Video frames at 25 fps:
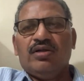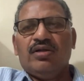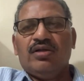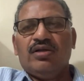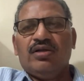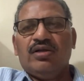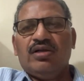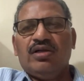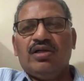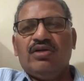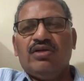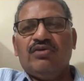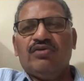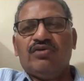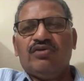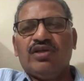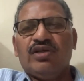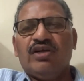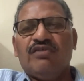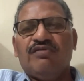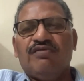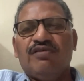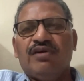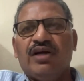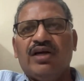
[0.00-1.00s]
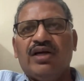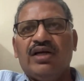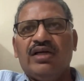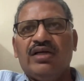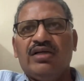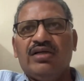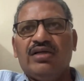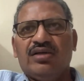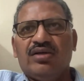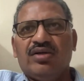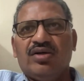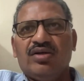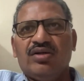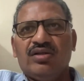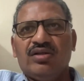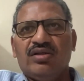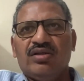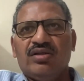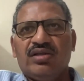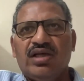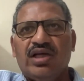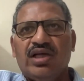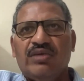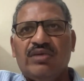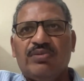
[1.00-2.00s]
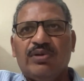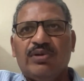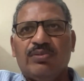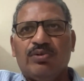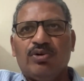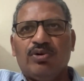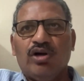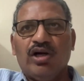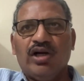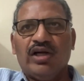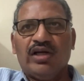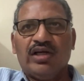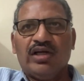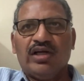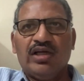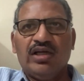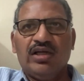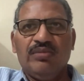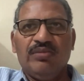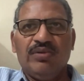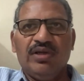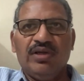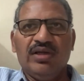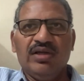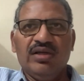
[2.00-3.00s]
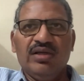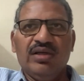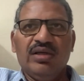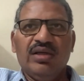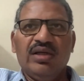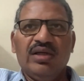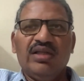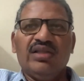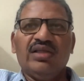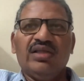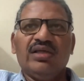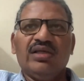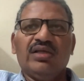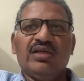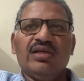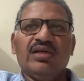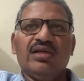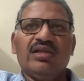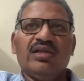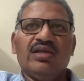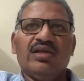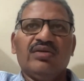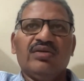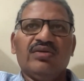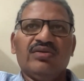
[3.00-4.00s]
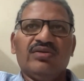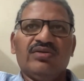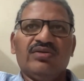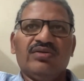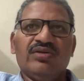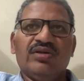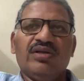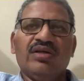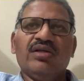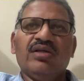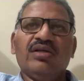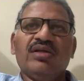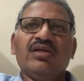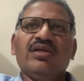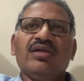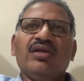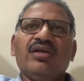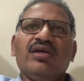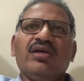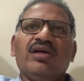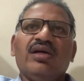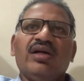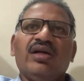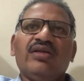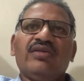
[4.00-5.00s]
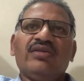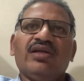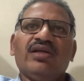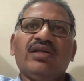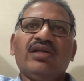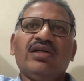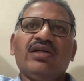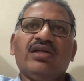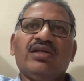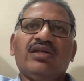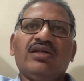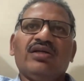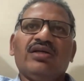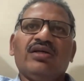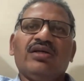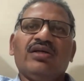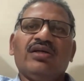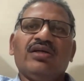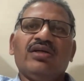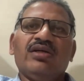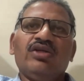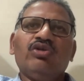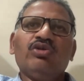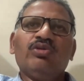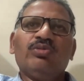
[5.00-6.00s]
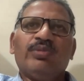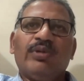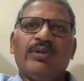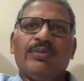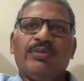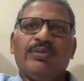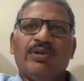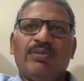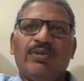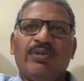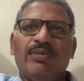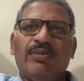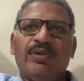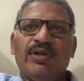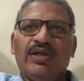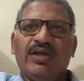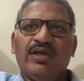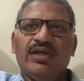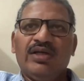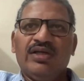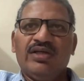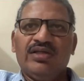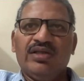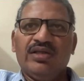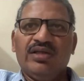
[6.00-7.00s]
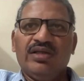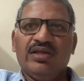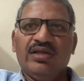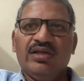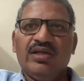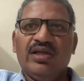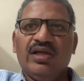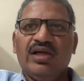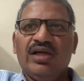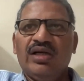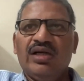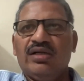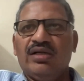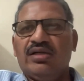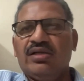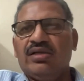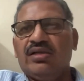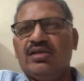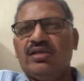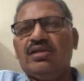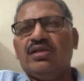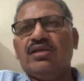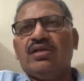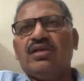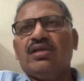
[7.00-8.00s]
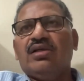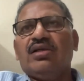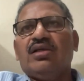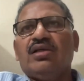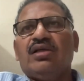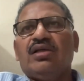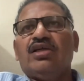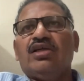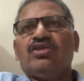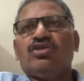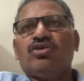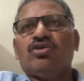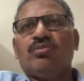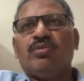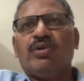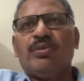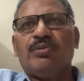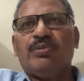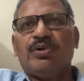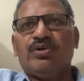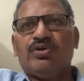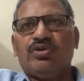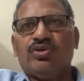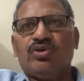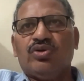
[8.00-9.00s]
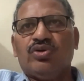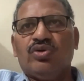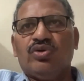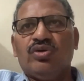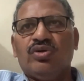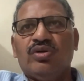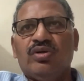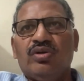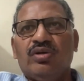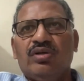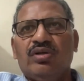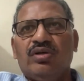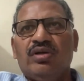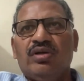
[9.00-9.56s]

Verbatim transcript: levosulpiride causes hyperprolactinemia. I think uh, there is uh, recent uh, newspaper publication that esomeprazole